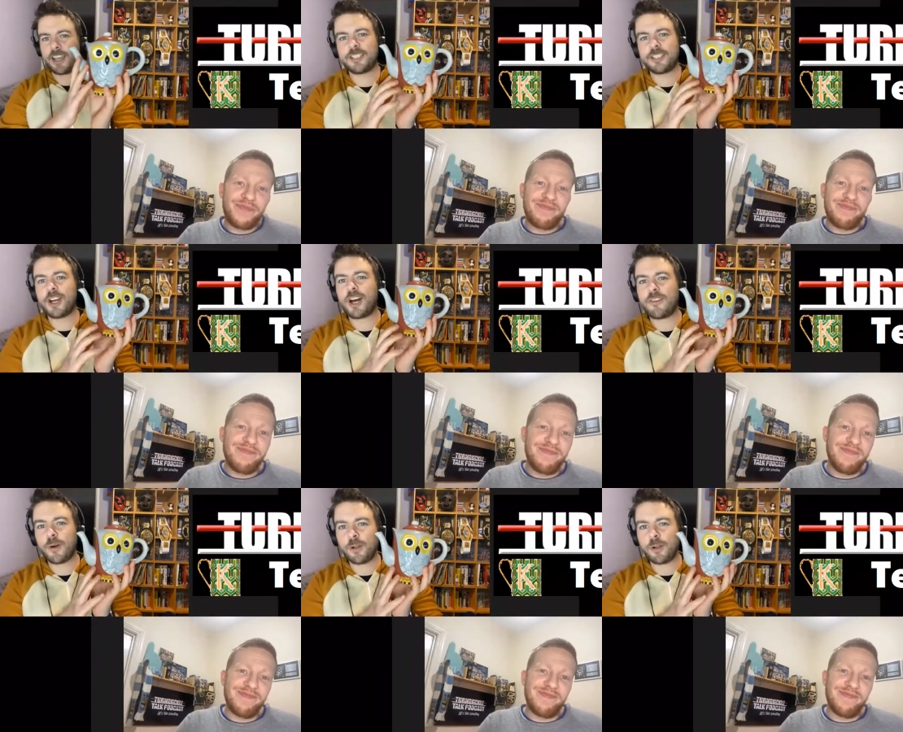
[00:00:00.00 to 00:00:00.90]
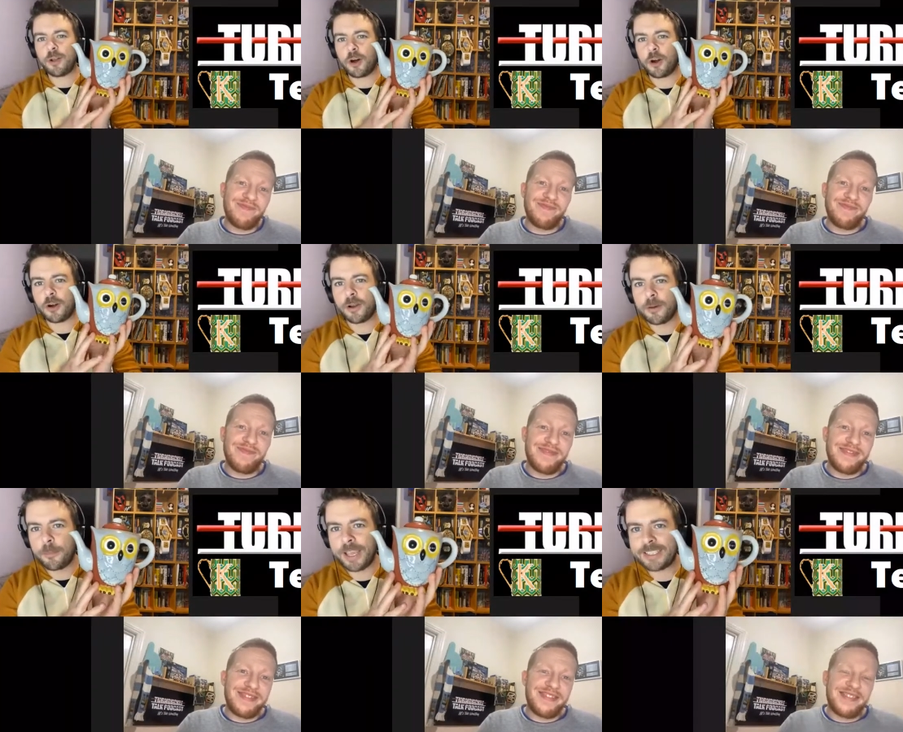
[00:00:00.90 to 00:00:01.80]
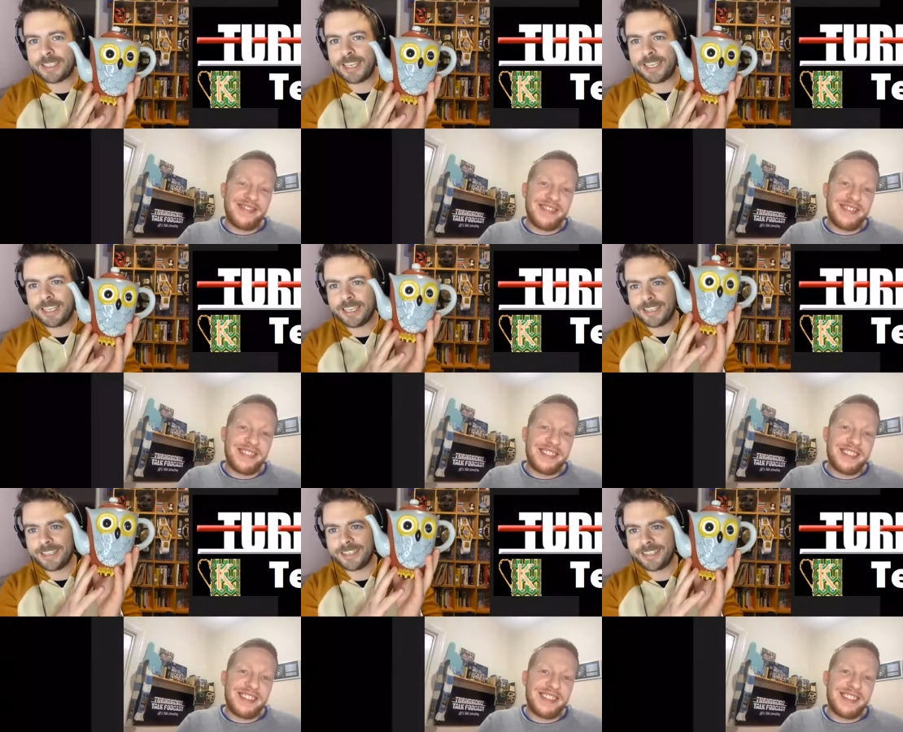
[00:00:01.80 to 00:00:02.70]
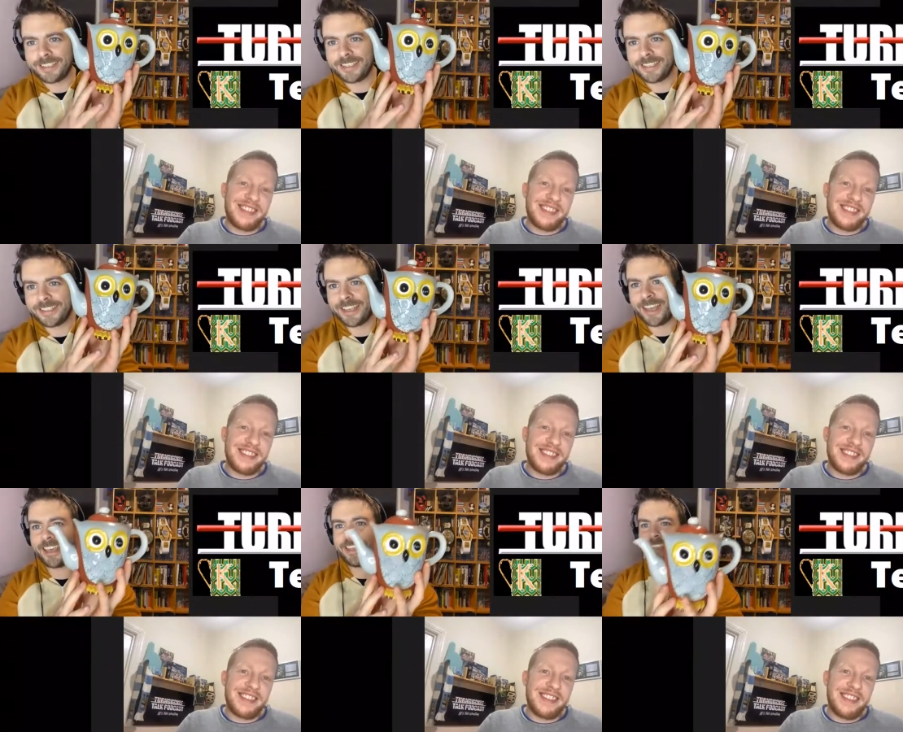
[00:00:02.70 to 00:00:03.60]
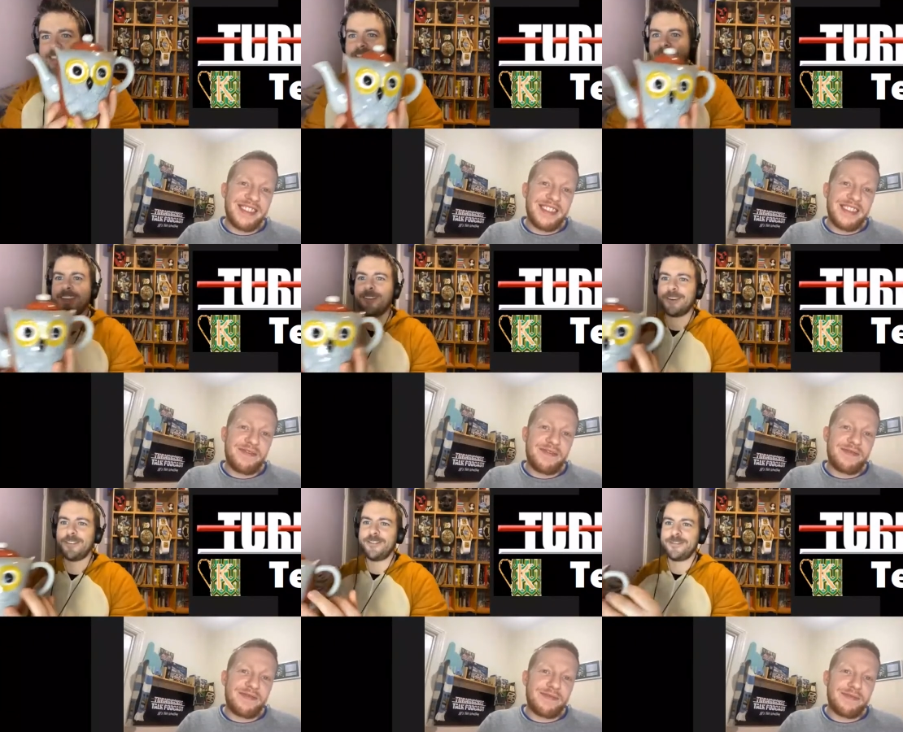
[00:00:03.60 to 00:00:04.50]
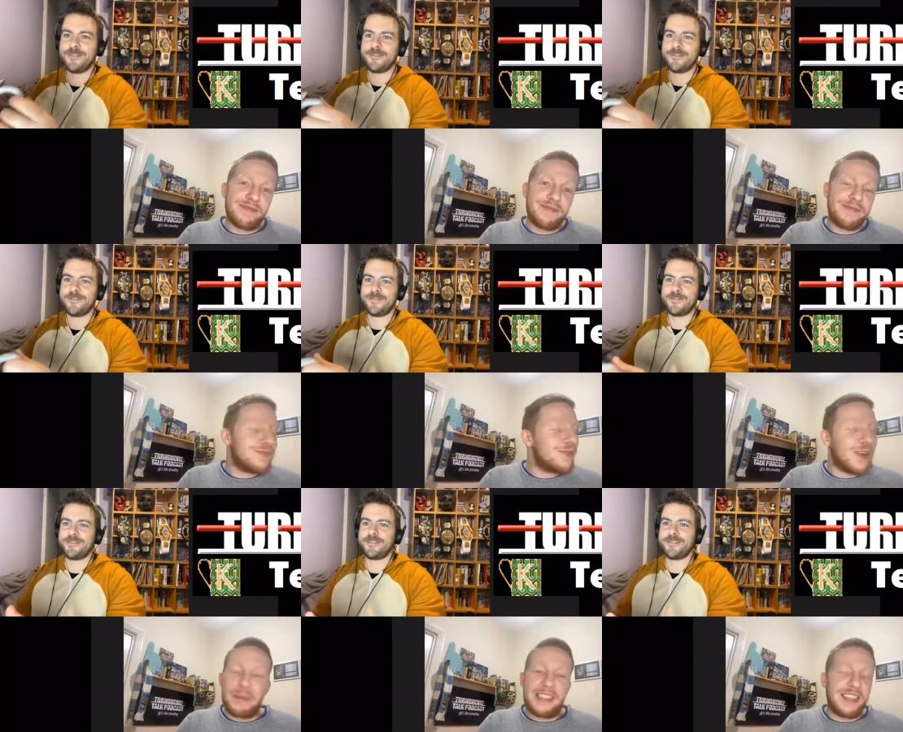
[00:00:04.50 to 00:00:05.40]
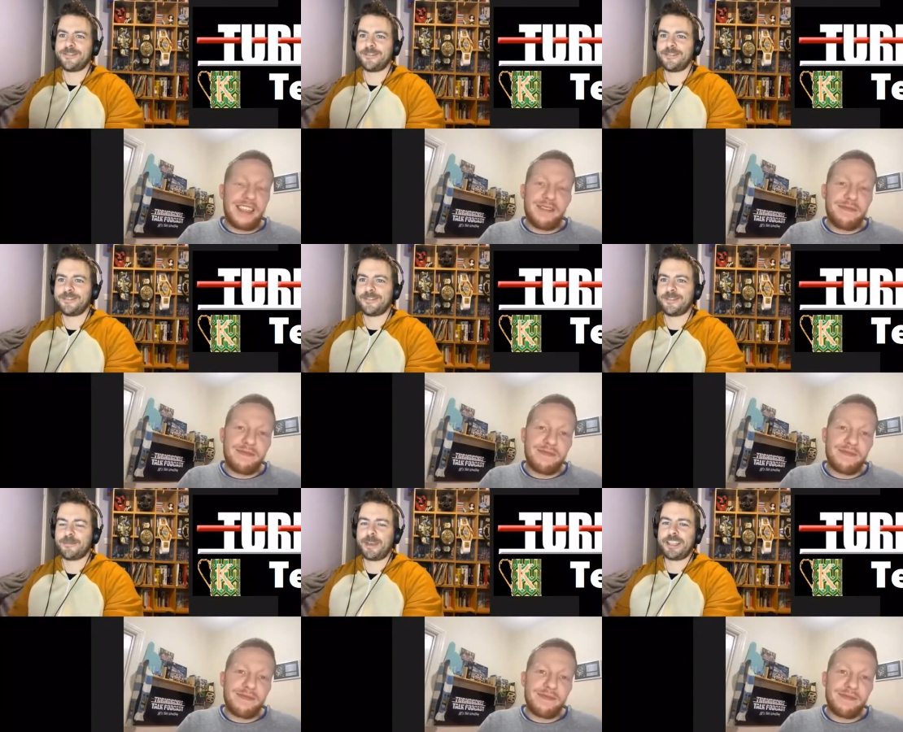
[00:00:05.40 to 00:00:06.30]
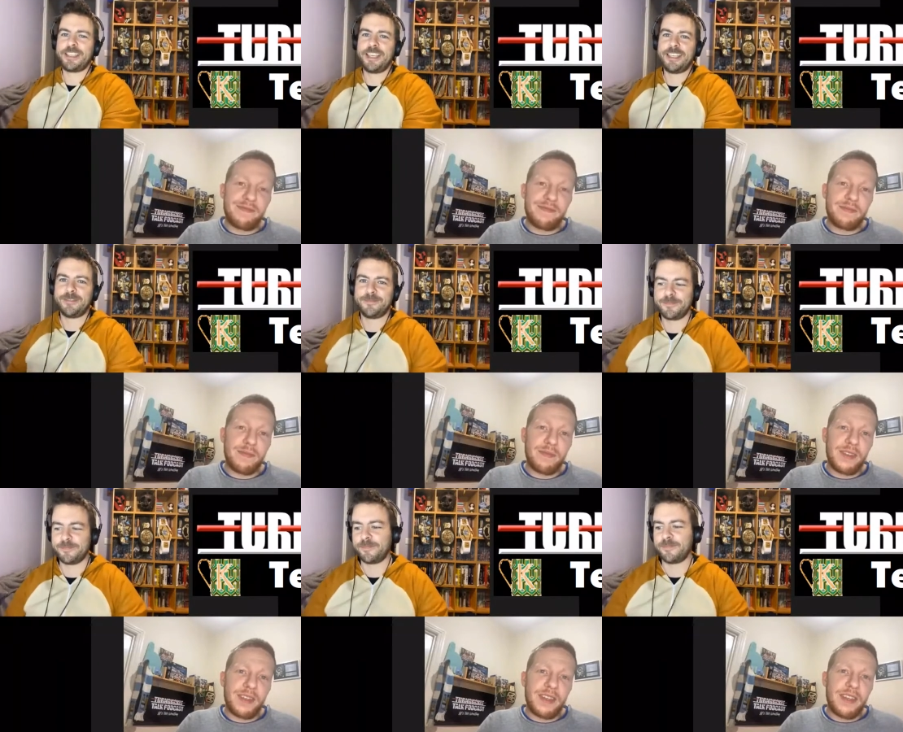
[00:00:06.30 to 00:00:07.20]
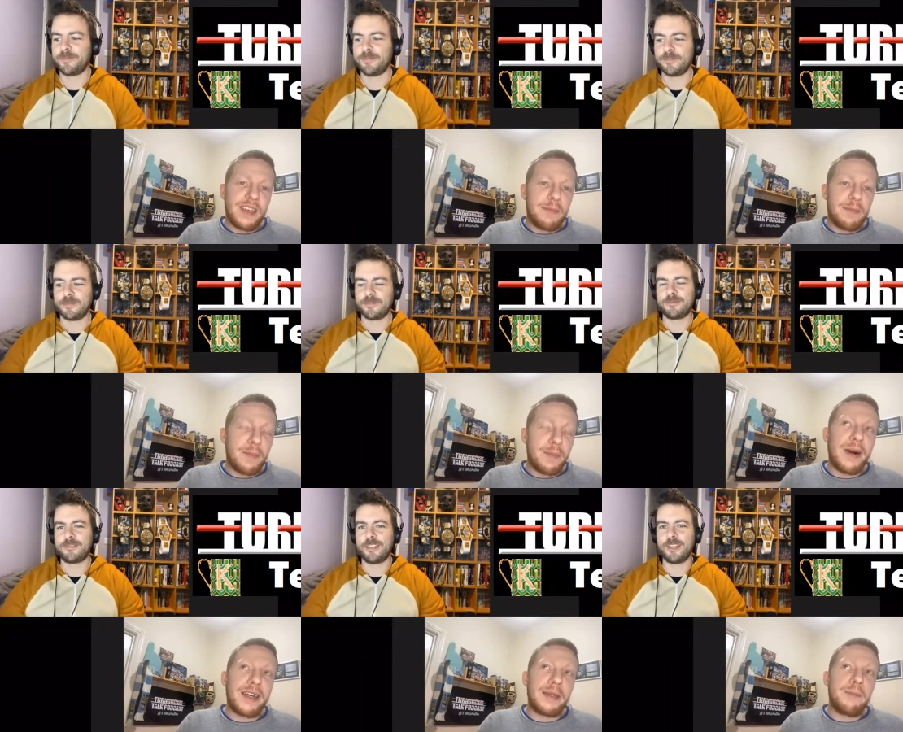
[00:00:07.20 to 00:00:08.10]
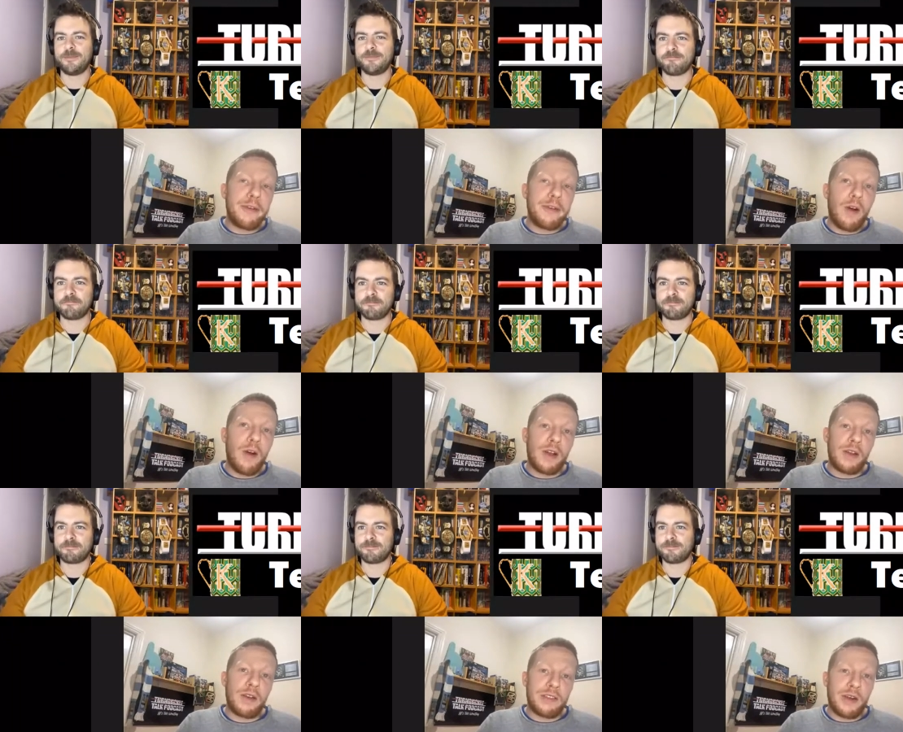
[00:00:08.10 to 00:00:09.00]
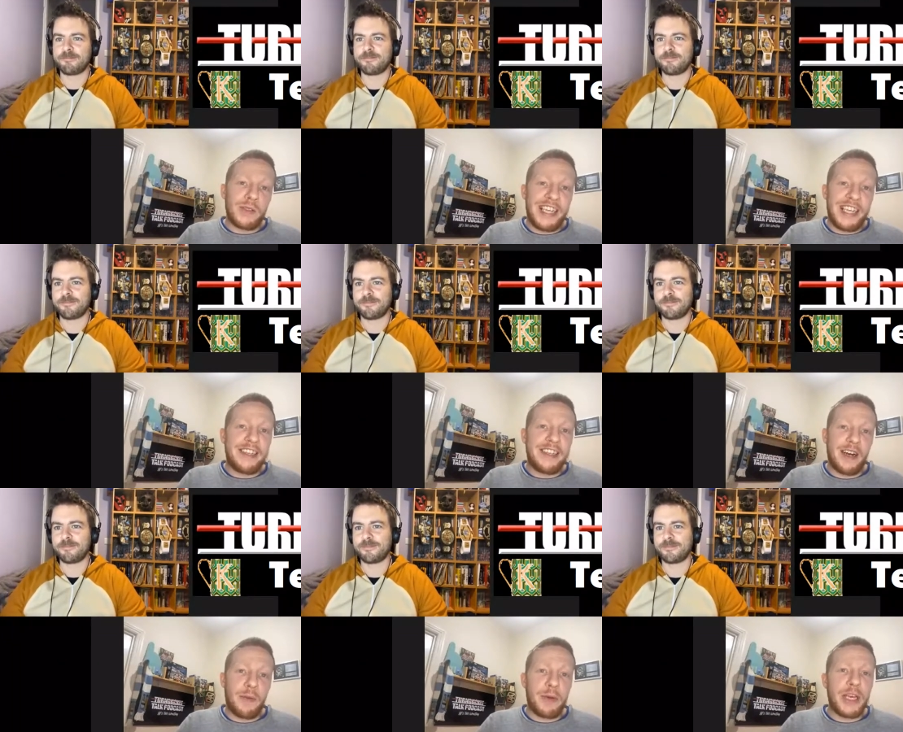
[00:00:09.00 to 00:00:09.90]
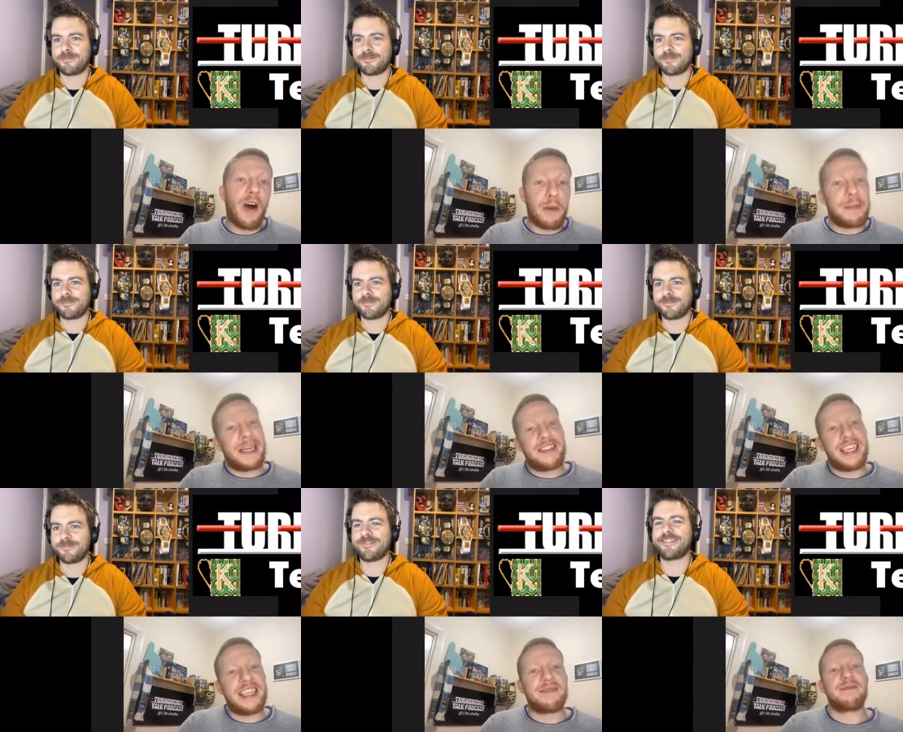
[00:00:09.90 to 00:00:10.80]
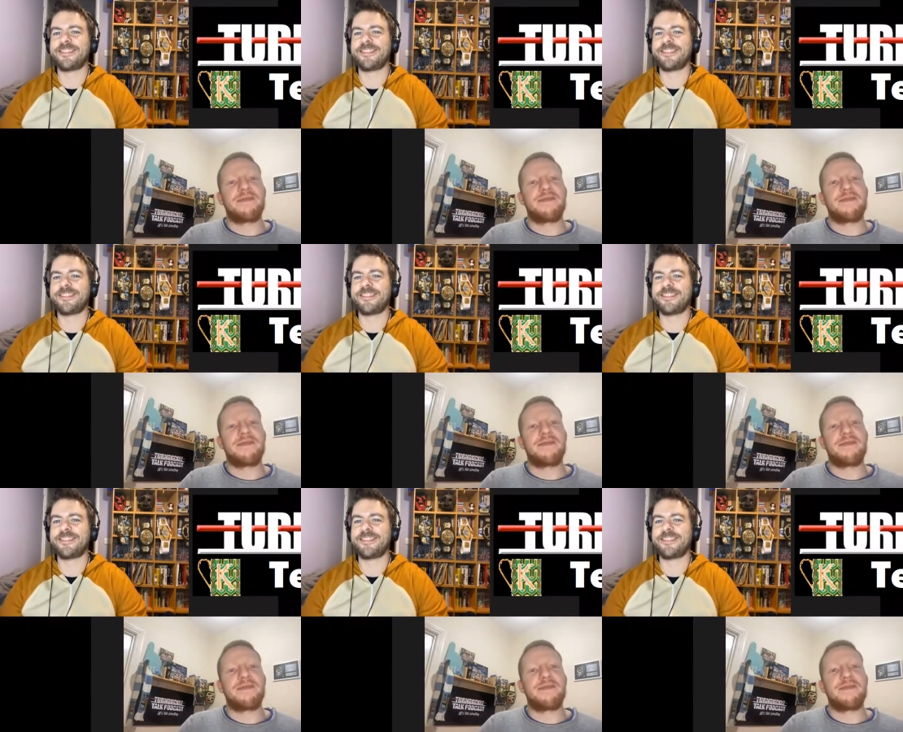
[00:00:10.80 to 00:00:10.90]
Speaker 1: Cesaro or Big T? Hey, eh? You having that one?
Speaker 2: Not Big T. Big T. My no? mother in law is called Tina, and we call her Big T.